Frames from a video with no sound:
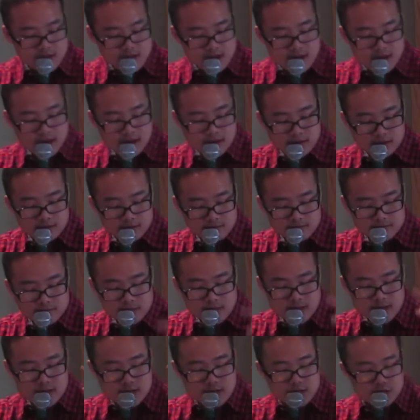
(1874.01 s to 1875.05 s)
Um,
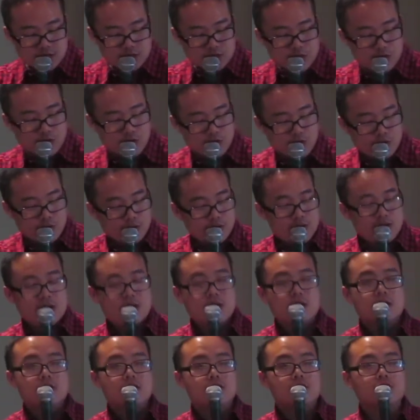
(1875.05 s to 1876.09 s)
so
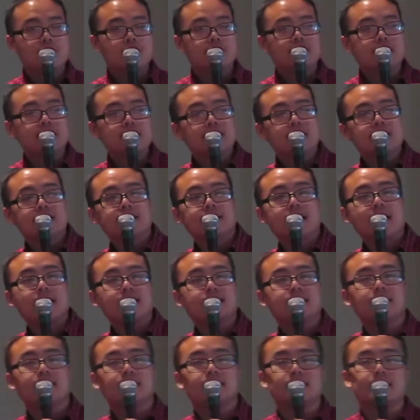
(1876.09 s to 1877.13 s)
you see this
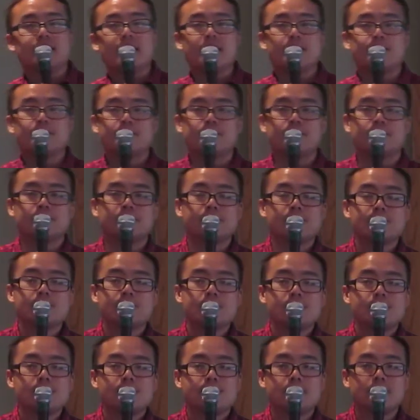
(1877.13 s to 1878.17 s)
as an example
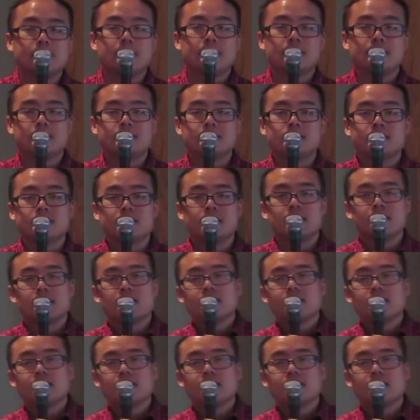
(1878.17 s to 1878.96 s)
because